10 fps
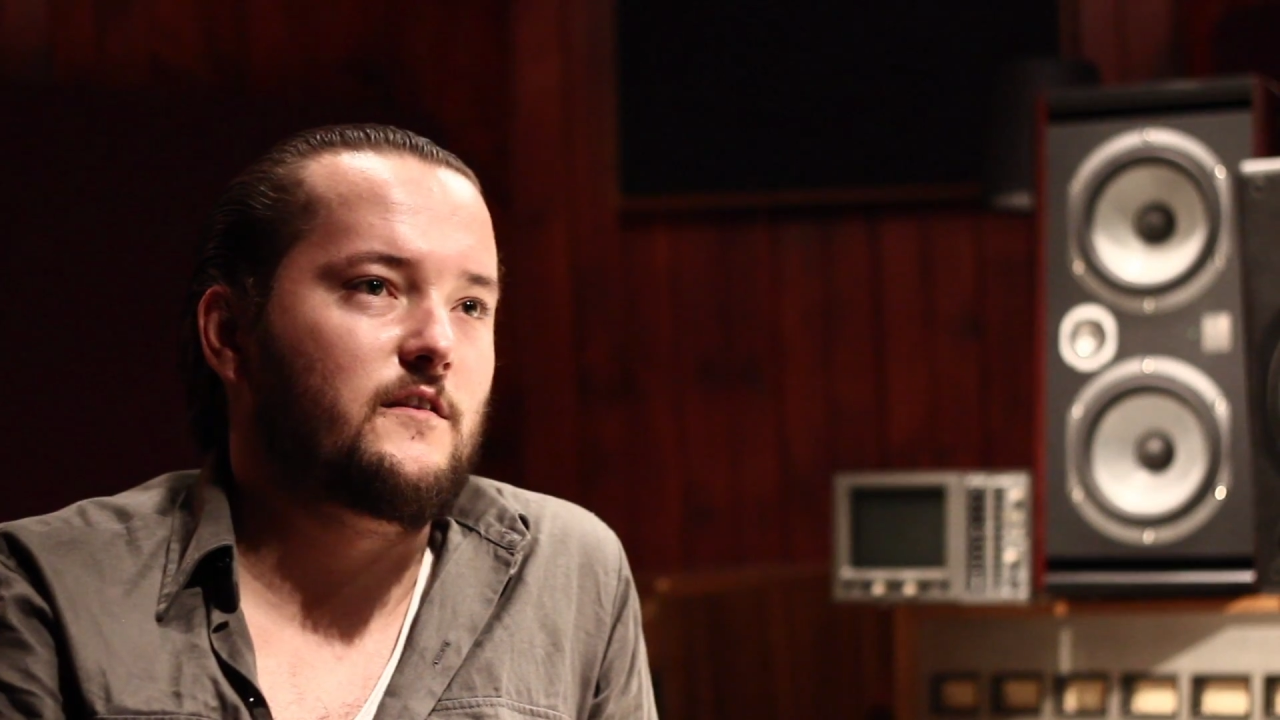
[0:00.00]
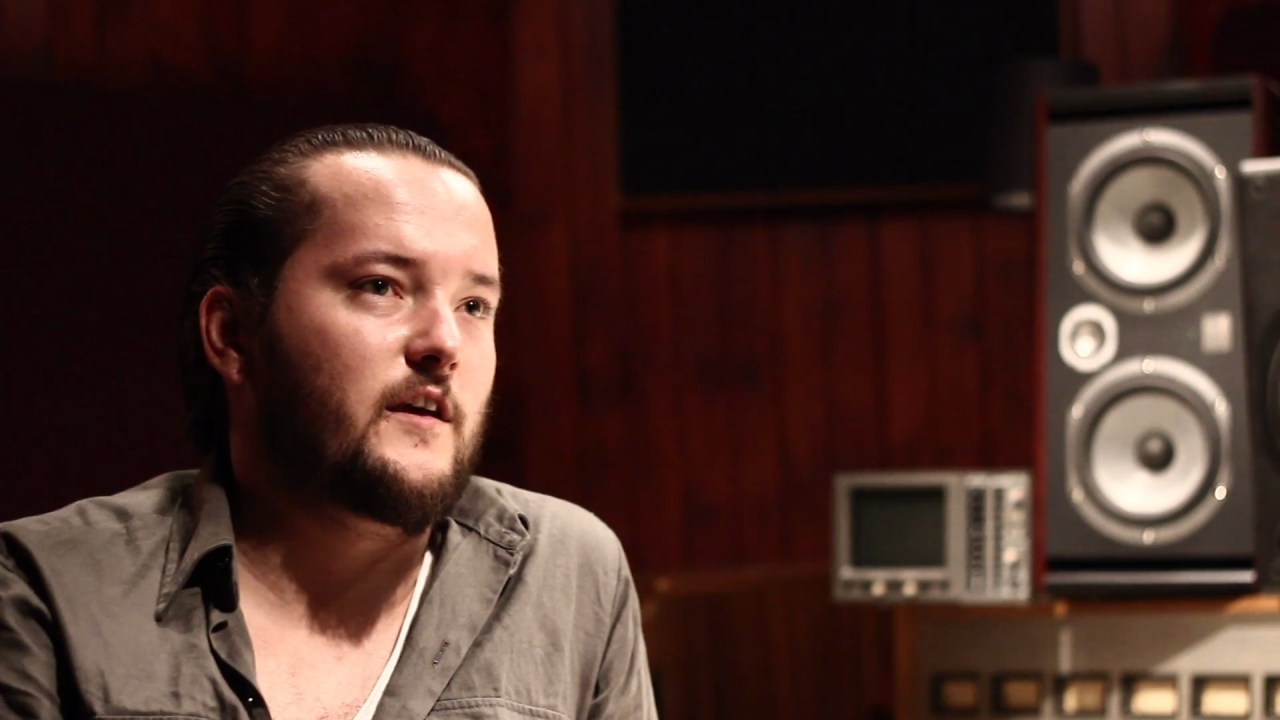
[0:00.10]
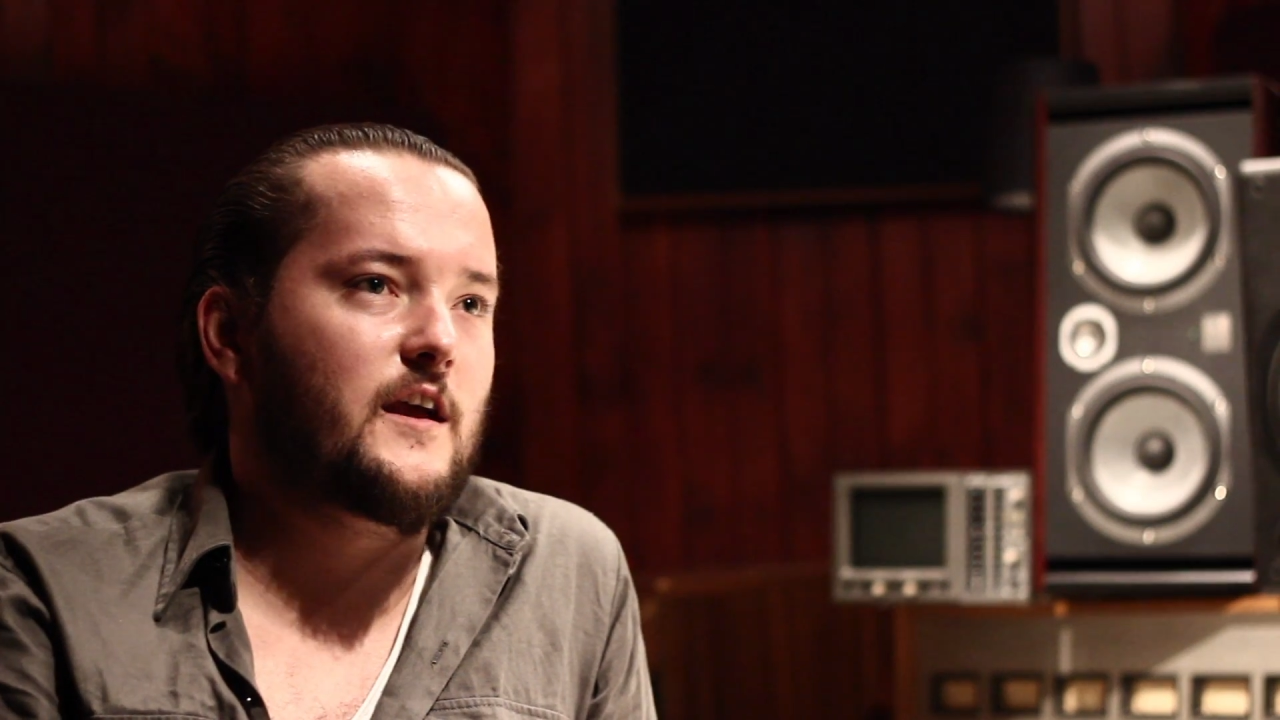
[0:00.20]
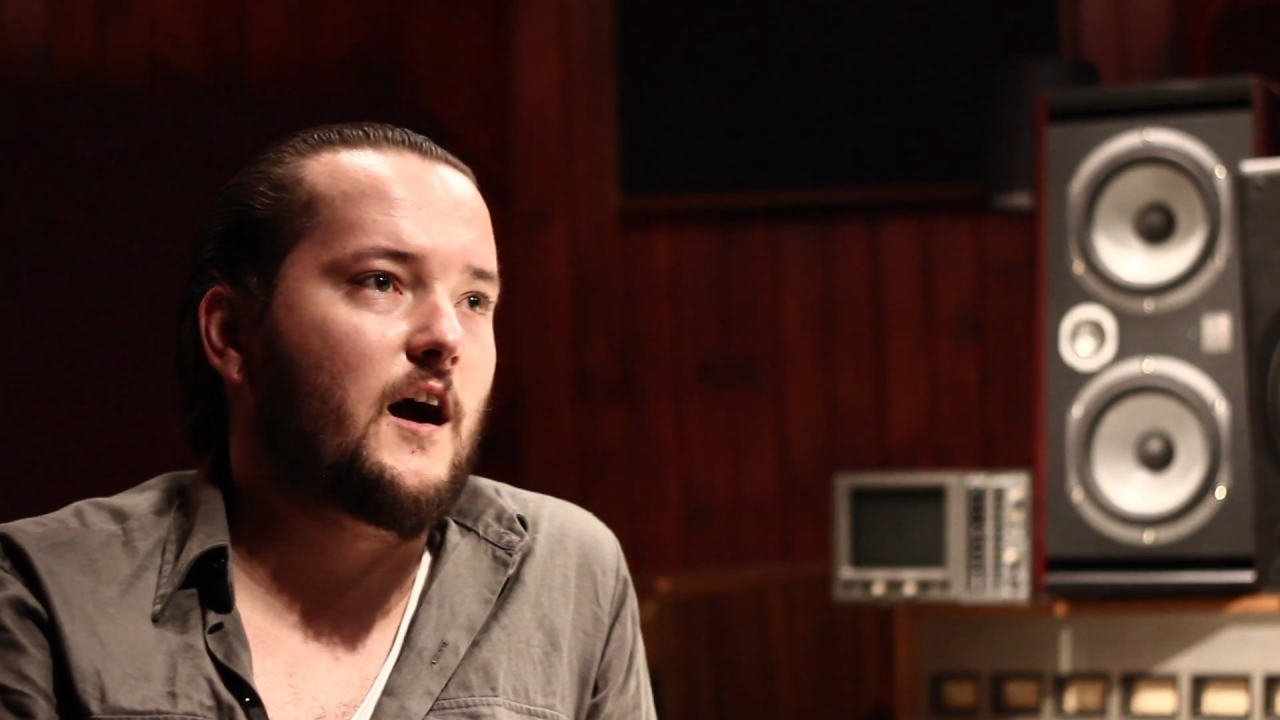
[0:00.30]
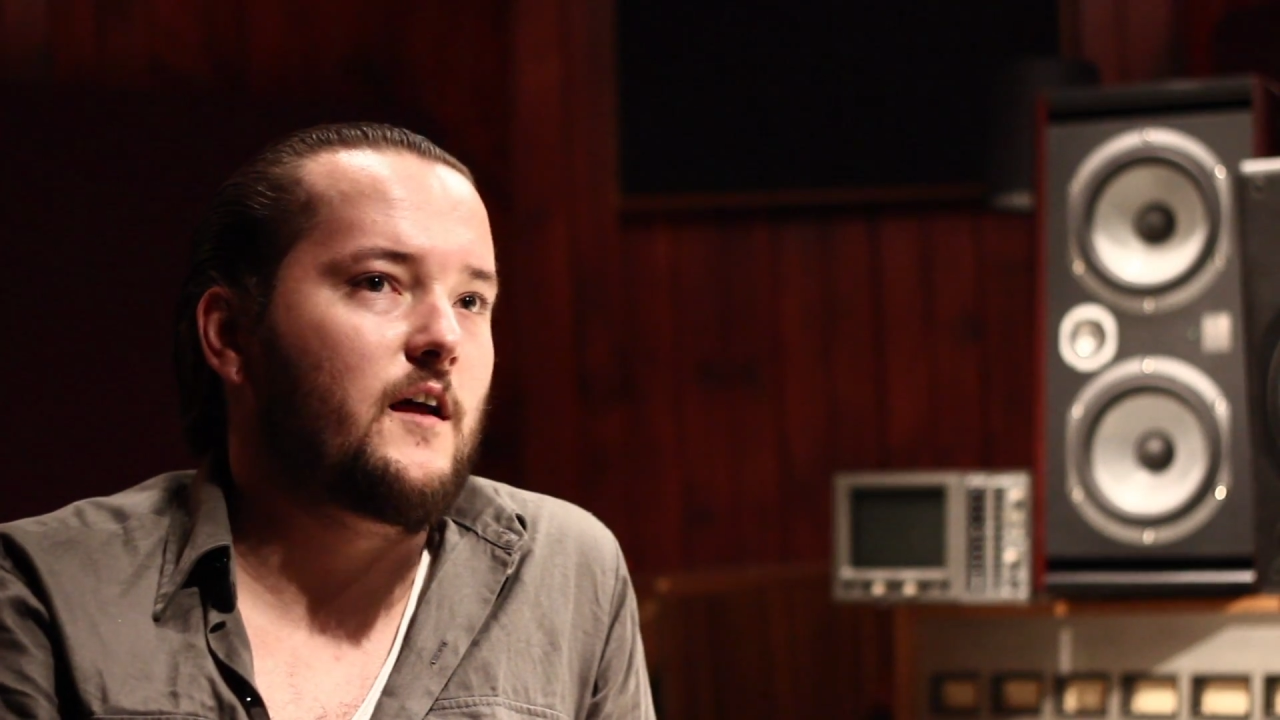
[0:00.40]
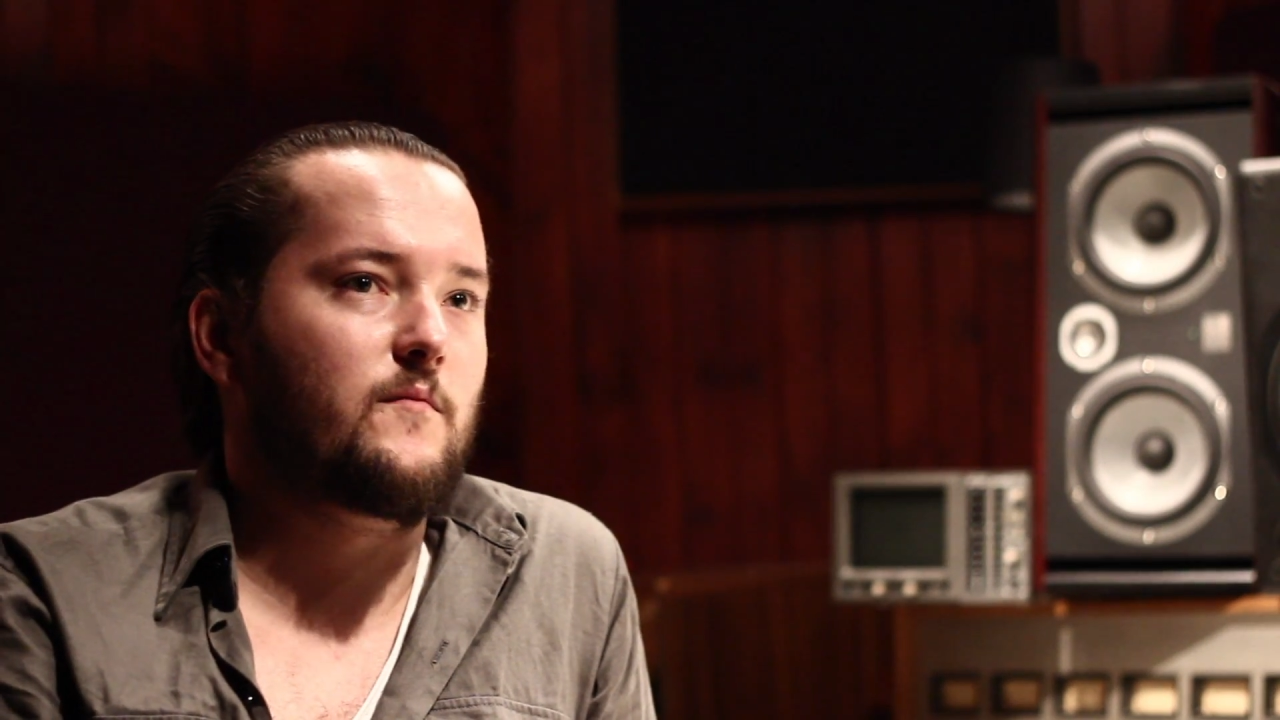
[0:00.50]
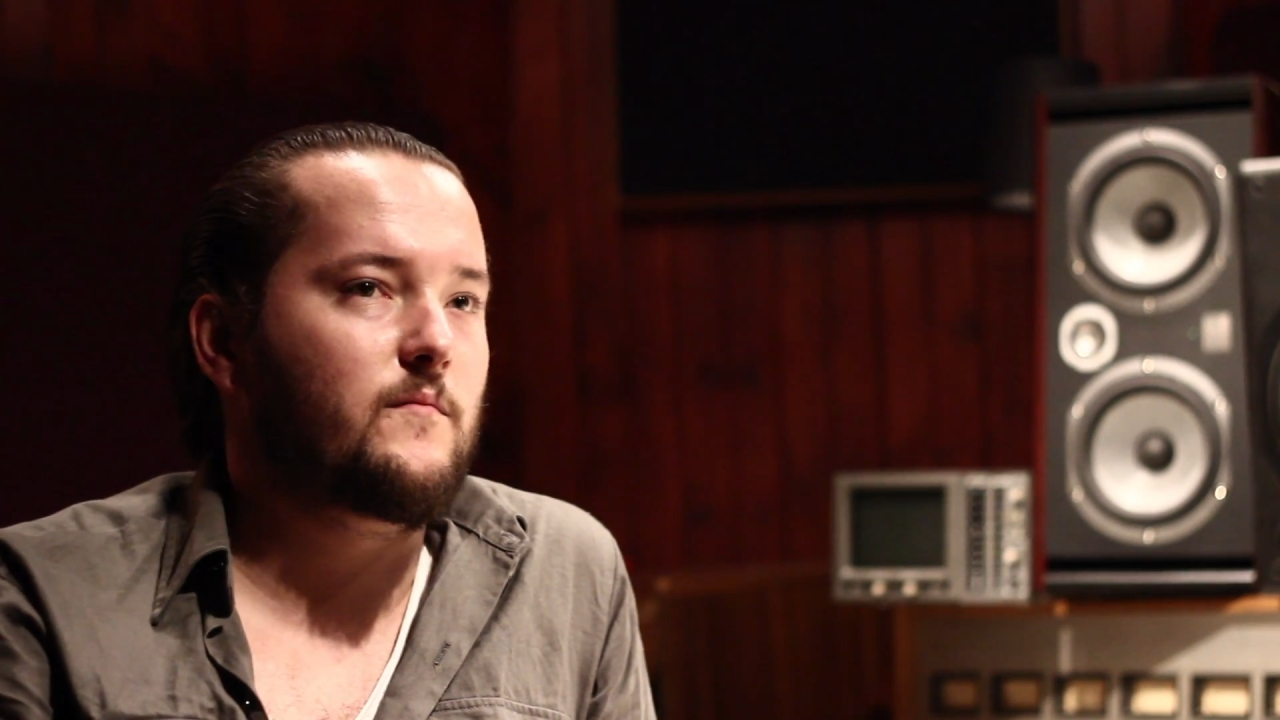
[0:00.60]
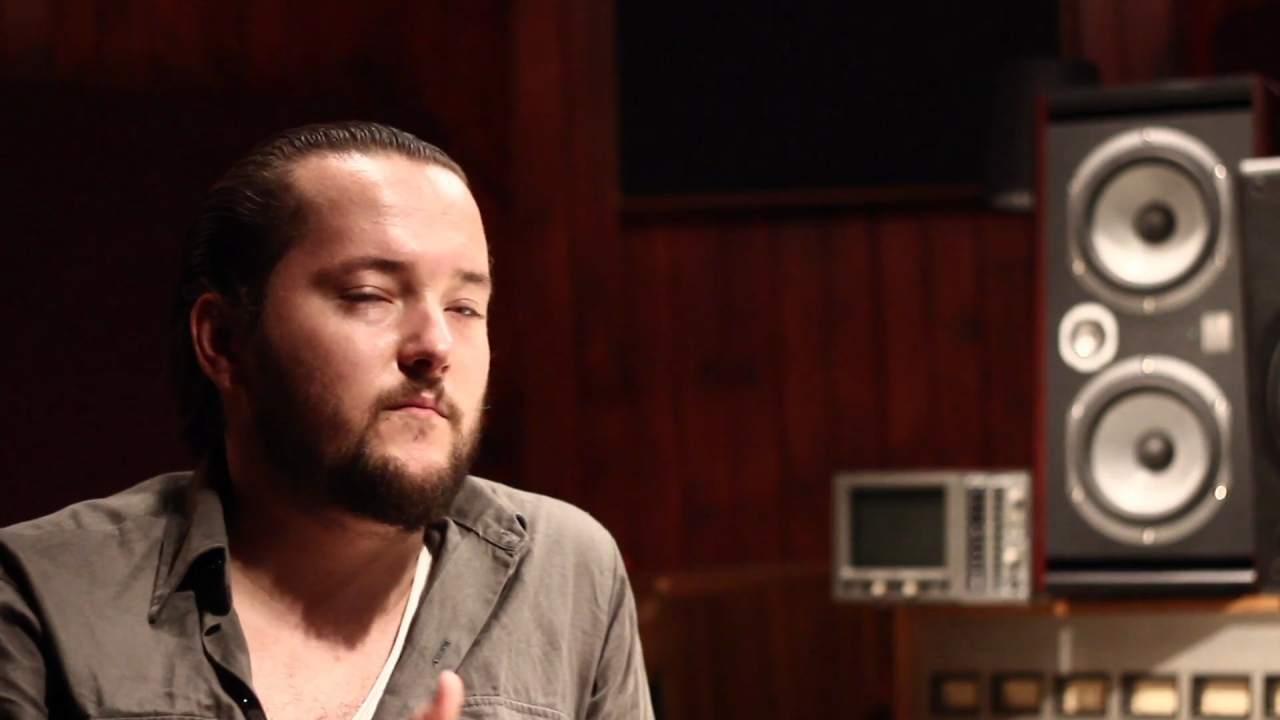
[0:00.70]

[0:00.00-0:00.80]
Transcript: they can't